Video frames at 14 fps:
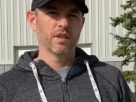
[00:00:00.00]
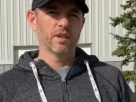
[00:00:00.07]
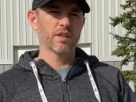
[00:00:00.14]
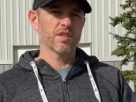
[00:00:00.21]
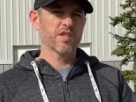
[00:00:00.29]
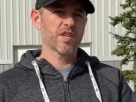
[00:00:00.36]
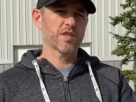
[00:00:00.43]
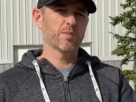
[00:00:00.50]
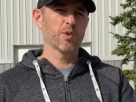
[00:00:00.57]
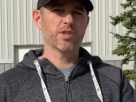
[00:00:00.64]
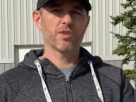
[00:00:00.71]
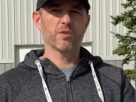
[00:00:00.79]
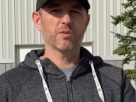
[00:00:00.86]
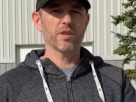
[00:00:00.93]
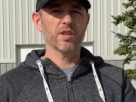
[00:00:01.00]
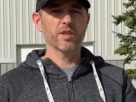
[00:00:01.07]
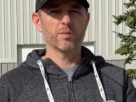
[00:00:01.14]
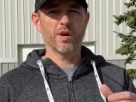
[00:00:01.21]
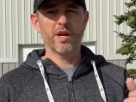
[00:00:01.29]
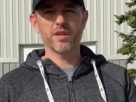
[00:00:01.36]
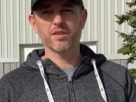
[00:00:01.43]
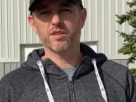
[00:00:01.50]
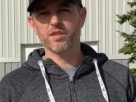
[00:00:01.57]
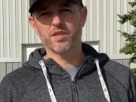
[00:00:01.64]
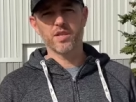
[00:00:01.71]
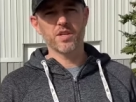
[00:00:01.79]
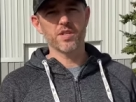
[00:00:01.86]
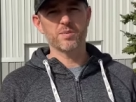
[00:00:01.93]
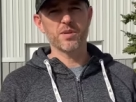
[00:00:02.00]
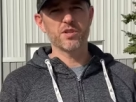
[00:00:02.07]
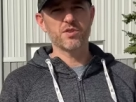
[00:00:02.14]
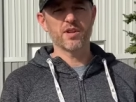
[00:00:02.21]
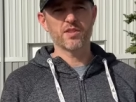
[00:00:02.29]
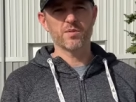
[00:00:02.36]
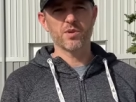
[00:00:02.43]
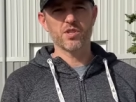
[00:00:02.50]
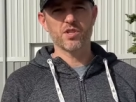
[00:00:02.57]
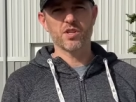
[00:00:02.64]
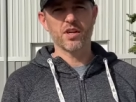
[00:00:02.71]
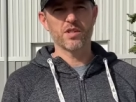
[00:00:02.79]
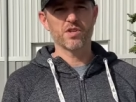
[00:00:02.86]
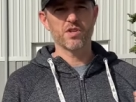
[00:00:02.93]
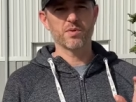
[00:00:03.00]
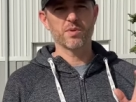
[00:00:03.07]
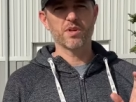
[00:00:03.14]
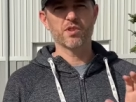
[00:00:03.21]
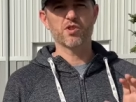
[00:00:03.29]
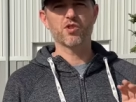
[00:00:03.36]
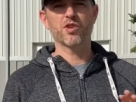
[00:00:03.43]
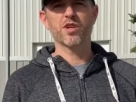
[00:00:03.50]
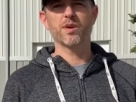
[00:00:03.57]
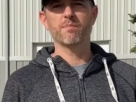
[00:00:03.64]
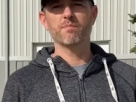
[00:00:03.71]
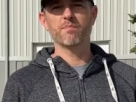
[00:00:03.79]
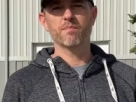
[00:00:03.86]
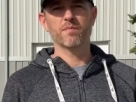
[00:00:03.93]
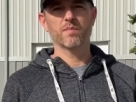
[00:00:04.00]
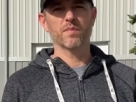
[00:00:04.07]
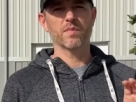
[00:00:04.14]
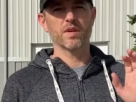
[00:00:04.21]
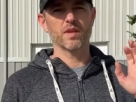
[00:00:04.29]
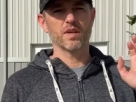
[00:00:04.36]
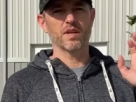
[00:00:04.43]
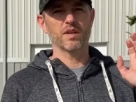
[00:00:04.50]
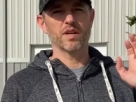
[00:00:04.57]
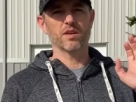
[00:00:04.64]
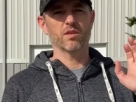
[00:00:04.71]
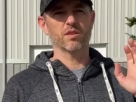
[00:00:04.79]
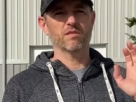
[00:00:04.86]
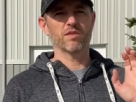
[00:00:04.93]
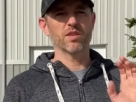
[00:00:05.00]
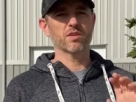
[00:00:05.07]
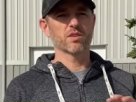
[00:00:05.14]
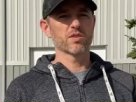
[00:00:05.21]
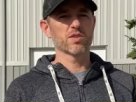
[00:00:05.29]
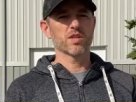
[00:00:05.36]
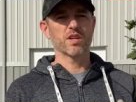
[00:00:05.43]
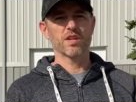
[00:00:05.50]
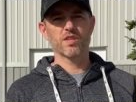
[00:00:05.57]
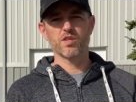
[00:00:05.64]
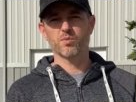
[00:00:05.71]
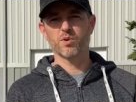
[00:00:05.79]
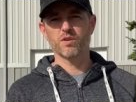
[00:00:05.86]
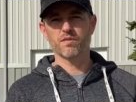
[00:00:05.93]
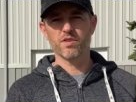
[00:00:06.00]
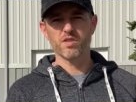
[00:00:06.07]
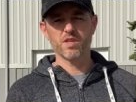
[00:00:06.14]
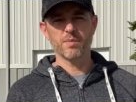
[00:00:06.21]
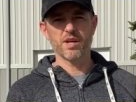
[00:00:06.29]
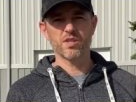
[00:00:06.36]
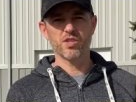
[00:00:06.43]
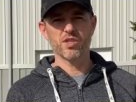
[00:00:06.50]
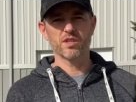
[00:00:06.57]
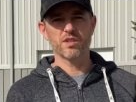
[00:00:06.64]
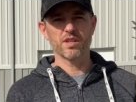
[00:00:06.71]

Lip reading: Now, the 6.2 liter mated to the 10-speed transmission has just been a dream. In all the vehicles that I just previously mentioned,